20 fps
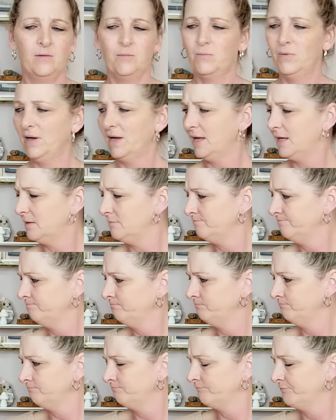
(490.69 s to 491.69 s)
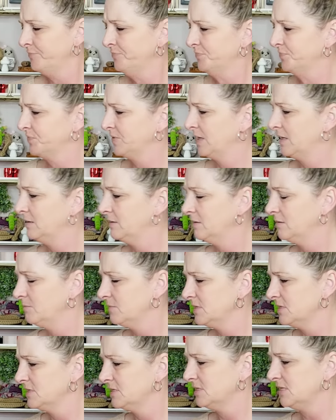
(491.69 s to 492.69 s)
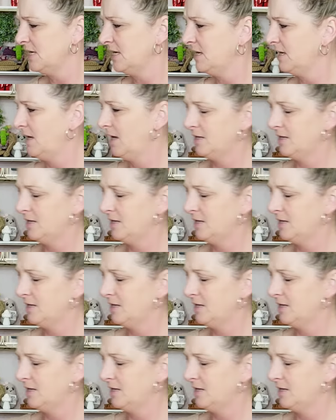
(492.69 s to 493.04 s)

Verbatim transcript: But, hmm, let me see.